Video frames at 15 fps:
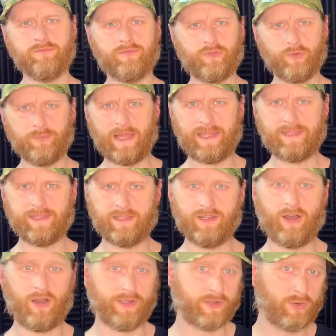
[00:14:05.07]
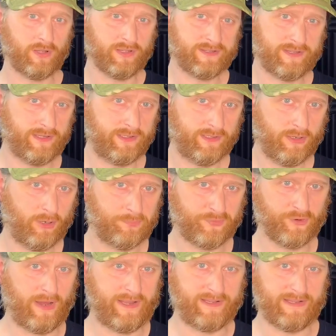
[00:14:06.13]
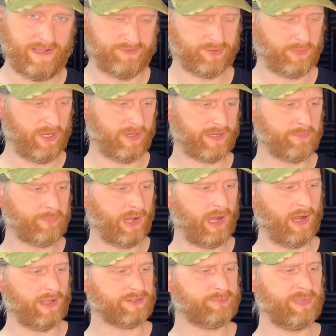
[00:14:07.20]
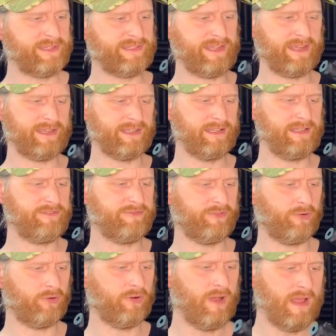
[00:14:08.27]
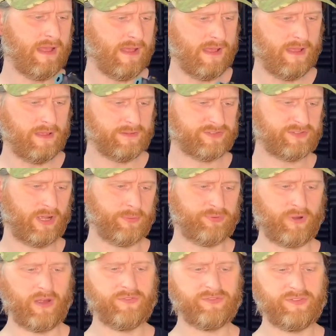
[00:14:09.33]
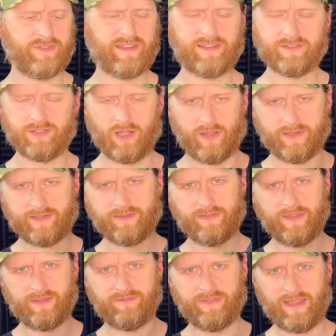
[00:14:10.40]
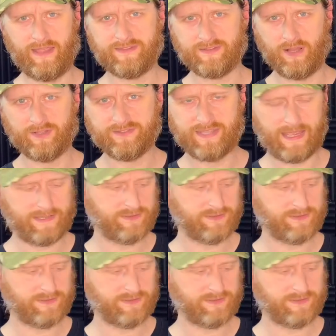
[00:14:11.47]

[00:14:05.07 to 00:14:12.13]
for making high quality upgrade and aftermarket parts, particularly for sniper rifles and things like the VSR-10.